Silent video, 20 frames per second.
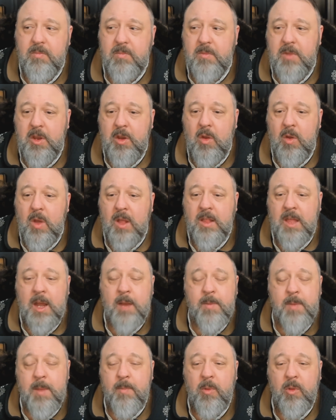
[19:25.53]
you know, a lot
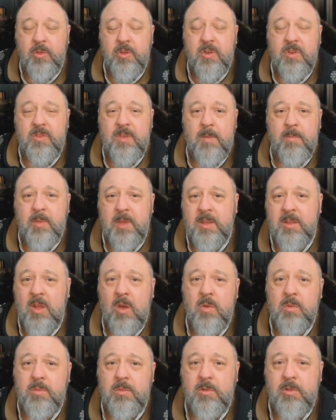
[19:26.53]
of people just simply
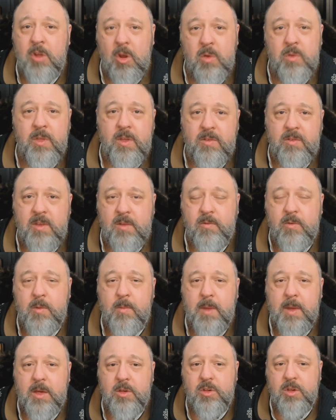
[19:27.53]
don't know this
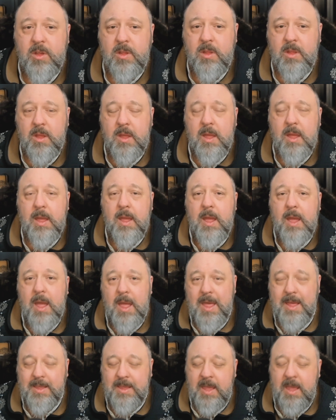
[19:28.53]
information.
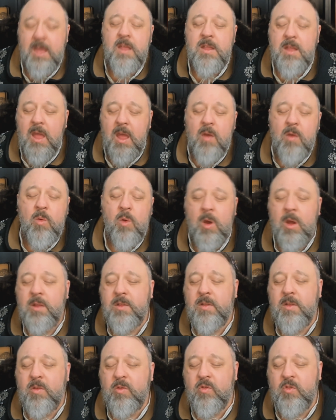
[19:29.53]
Again, I
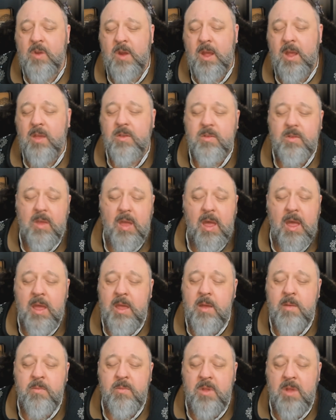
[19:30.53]
want to stress, I
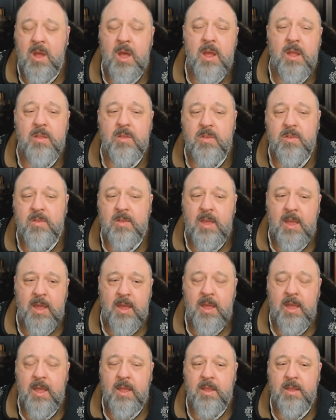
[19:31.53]
am not
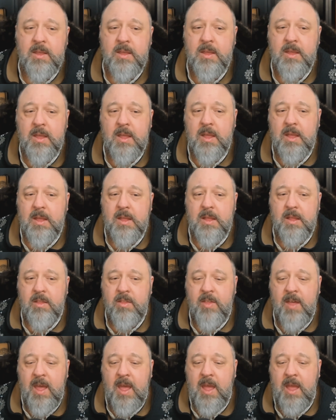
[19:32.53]
saying
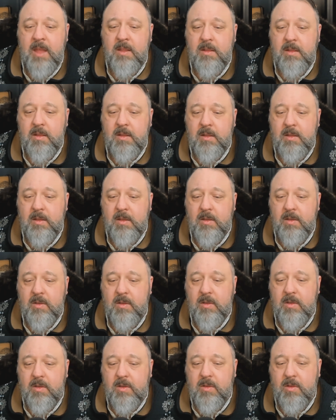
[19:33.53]
that
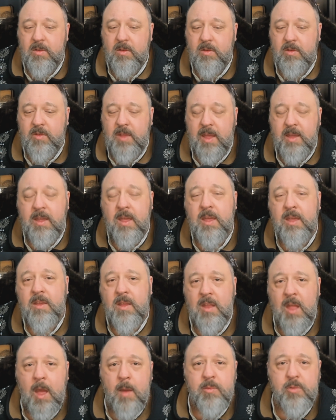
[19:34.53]
taking
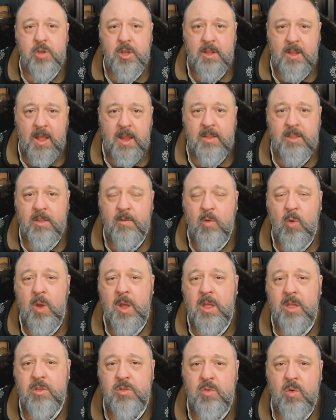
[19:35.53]
an option like the
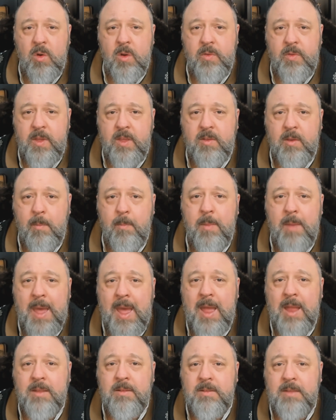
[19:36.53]
Voyage North is a
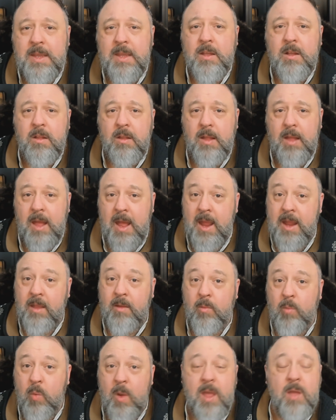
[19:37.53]
bad deal. I
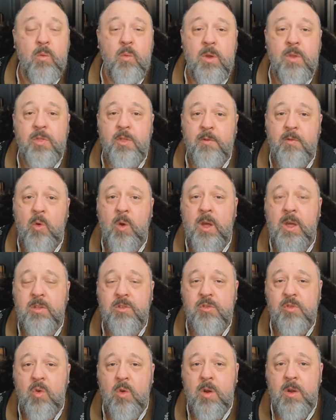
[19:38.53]
went with the
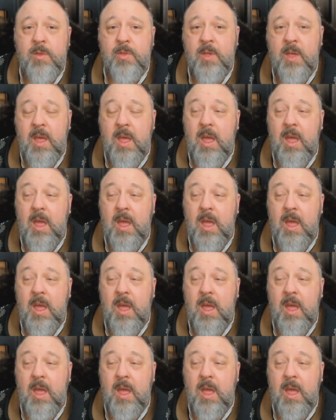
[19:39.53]
Voyage North.